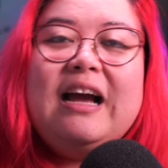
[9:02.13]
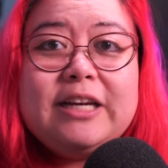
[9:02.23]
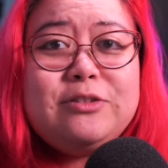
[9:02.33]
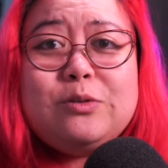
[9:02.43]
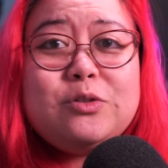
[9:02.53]

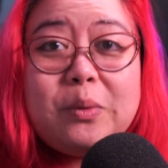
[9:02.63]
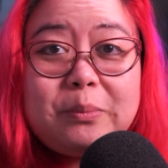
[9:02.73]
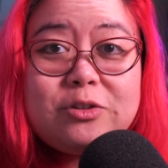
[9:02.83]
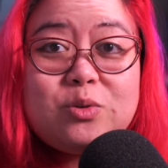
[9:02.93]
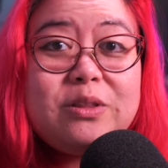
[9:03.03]
I do so
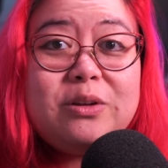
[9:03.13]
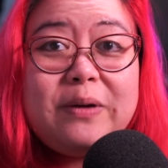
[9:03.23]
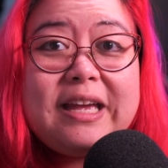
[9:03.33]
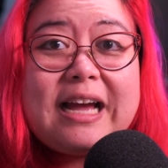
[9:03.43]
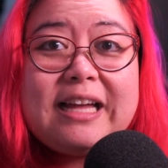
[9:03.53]
much with
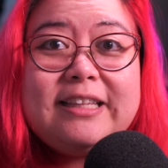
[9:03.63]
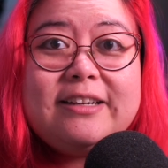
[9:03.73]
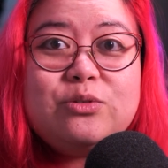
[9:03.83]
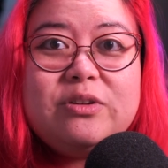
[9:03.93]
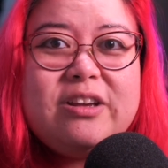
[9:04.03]
QuickAdd that
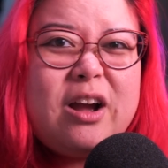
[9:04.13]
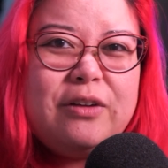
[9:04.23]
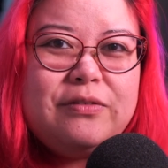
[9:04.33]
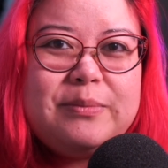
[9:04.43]
it's really hard